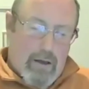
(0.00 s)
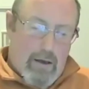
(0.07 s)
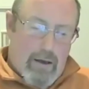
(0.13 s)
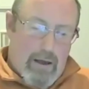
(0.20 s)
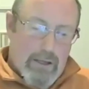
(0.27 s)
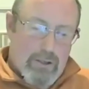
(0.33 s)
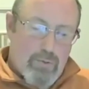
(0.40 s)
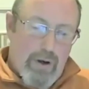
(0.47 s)

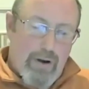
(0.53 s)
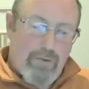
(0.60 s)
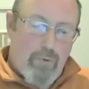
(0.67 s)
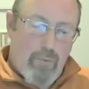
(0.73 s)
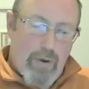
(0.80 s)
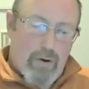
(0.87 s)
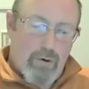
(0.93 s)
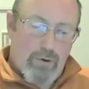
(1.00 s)
It's whenever
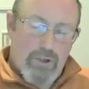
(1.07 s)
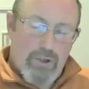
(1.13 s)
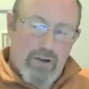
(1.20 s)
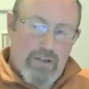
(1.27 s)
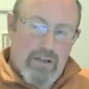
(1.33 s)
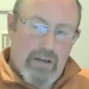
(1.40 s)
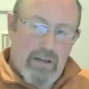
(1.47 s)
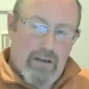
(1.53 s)
we go to
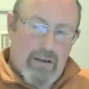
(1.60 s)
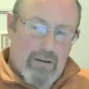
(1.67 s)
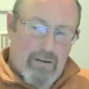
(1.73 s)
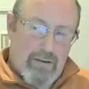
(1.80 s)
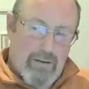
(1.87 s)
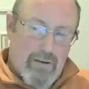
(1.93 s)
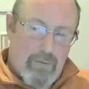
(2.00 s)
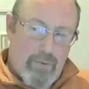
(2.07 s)
Sardinia,
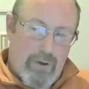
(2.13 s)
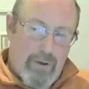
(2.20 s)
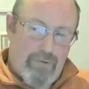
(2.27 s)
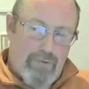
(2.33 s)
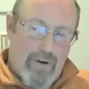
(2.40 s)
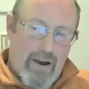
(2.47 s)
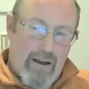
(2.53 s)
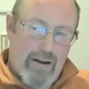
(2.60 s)
we
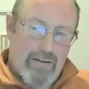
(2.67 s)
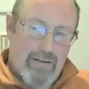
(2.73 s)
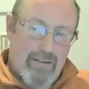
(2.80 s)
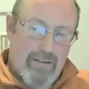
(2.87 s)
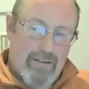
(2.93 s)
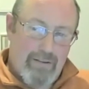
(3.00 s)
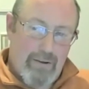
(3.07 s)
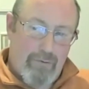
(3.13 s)
find
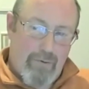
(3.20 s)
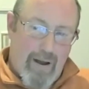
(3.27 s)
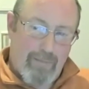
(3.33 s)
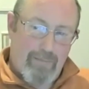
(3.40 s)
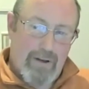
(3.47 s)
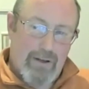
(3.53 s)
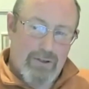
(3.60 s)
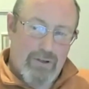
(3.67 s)
the
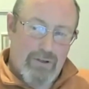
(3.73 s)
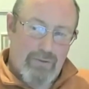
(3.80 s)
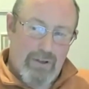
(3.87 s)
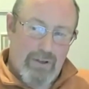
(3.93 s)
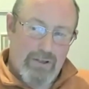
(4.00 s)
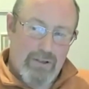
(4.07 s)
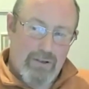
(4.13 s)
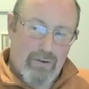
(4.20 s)
remnants of
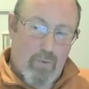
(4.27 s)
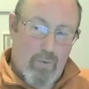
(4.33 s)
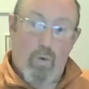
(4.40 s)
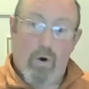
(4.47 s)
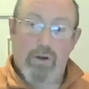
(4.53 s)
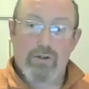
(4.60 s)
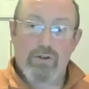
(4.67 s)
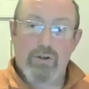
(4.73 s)
this
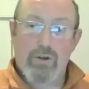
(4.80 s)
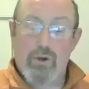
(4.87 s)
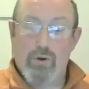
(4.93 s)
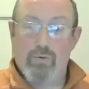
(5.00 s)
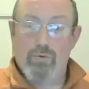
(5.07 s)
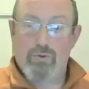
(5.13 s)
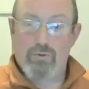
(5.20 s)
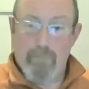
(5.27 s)
once
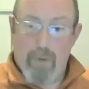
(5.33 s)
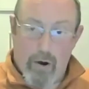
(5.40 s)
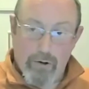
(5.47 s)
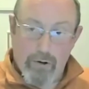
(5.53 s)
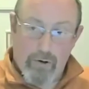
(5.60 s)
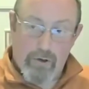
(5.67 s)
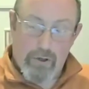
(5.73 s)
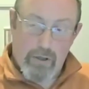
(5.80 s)
huge
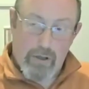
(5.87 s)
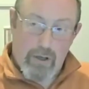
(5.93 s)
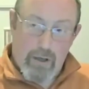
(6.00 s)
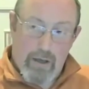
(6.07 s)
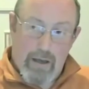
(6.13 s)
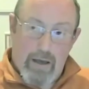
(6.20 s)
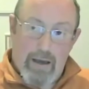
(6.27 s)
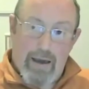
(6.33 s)
mound,
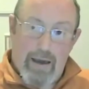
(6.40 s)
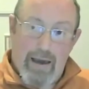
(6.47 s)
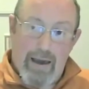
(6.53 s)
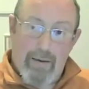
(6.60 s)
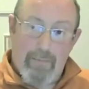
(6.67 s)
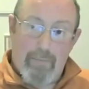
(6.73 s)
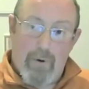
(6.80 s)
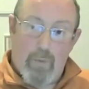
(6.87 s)

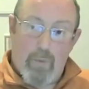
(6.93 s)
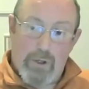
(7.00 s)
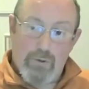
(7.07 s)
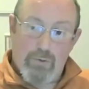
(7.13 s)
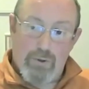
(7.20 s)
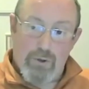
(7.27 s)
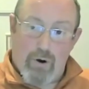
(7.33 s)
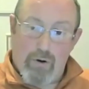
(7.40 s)
which
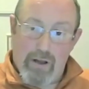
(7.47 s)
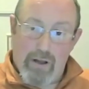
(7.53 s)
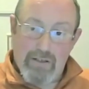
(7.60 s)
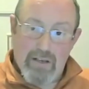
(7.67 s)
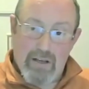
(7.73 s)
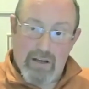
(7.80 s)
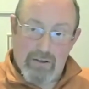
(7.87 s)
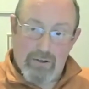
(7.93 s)
was
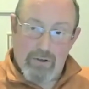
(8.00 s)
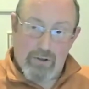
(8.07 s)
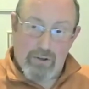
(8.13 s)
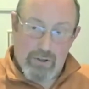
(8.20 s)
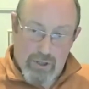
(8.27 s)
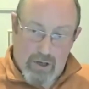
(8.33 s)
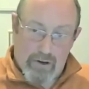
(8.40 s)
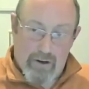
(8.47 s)
orientated to the
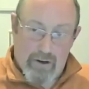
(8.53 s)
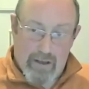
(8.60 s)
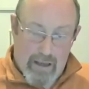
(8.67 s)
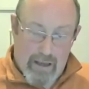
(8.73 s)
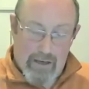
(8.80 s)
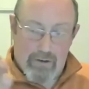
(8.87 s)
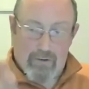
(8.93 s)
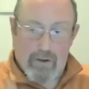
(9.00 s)
sun.
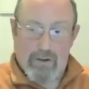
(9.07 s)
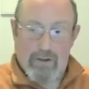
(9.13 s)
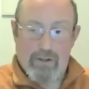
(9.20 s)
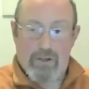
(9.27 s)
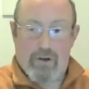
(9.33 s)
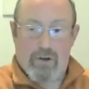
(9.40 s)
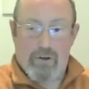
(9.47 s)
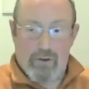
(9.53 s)
Again, you've got the
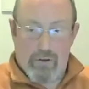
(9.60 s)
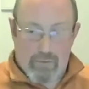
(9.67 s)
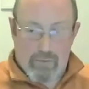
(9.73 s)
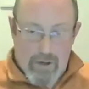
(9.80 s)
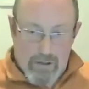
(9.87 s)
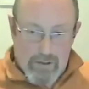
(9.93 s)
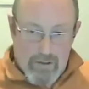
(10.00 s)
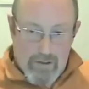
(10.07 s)
sun, you've
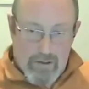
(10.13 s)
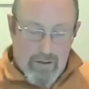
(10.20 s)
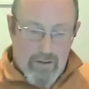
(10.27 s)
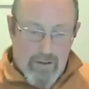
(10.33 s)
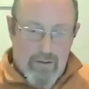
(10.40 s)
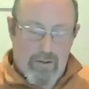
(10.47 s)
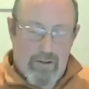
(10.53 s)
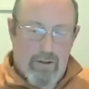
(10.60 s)
got
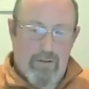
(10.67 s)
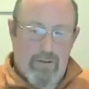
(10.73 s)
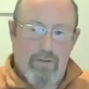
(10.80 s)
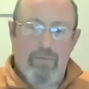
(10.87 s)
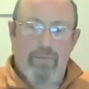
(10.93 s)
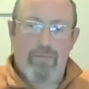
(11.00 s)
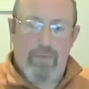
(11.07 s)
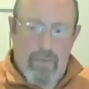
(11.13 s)

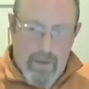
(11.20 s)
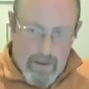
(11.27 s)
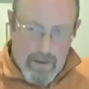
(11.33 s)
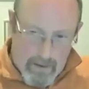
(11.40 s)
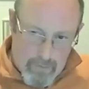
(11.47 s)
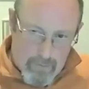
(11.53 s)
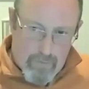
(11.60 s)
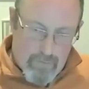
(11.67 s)

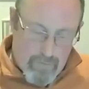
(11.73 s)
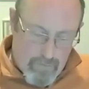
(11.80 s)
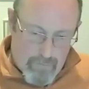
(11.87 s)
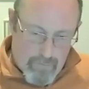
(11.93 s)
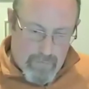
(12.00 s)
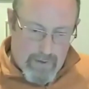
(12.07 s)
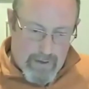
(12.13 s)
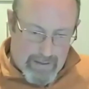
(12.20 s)
the
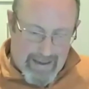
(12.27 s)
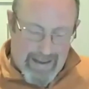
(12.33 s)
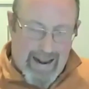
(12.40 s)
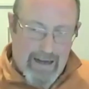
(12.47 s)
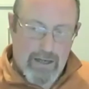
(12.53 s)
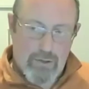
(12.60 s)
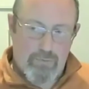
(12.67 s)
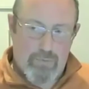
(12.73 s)

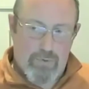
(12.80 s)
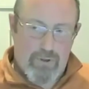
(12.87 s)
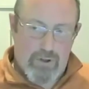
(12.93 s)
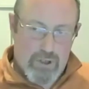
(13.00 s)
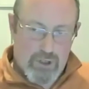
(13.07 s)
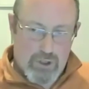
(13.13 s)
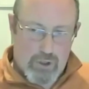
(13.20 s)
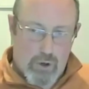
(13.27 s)
connection with the
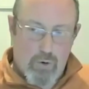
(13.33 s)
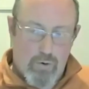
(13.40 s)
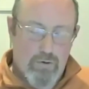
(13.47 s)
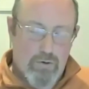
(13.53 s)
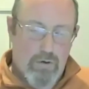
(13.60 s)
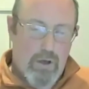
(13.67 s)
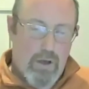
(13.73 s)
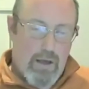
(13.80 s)

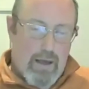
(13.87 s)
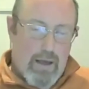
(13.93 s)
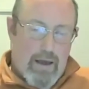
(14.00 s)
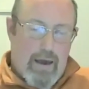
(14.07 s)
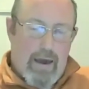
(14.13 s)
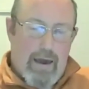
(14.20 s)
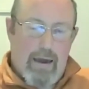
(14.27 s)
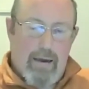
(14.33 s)
stone,
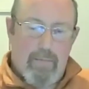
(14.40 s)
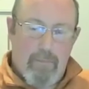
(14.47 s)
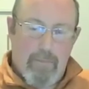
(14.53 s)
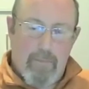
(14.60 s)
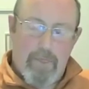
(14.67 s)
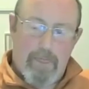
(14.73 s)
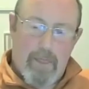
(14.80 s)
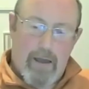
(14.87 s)

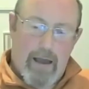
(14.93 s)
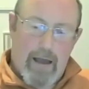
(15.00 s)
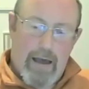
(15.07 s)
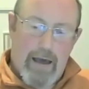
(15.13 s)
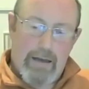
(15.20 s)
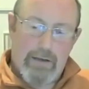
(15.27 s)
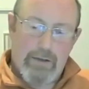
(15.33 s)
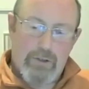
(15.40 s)
and
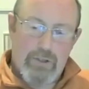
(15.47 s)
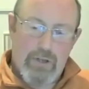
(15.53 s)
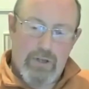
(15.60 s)
on